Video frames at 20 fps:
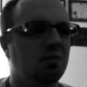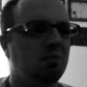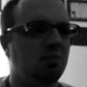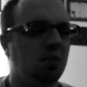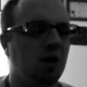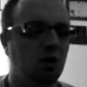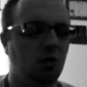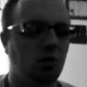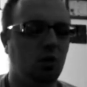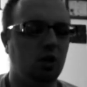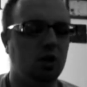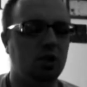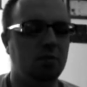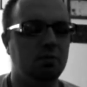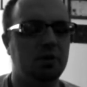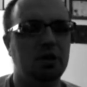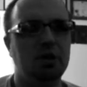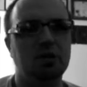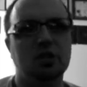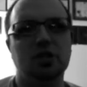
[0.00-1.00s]
Mugwort can
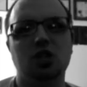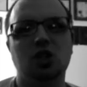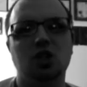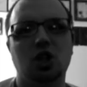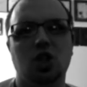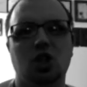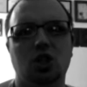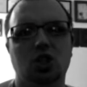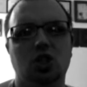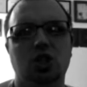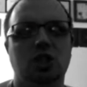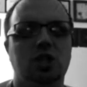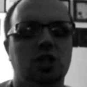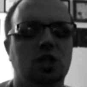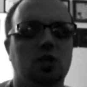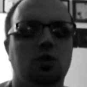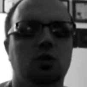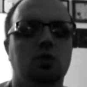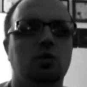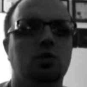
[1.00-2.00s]
be used to charge it
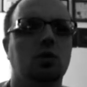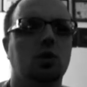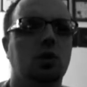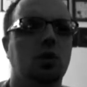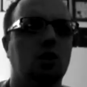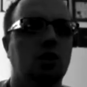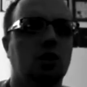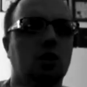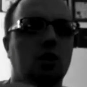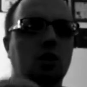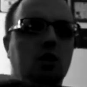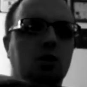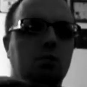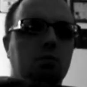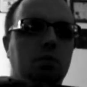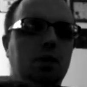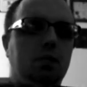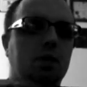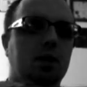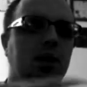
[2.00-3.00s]
too, but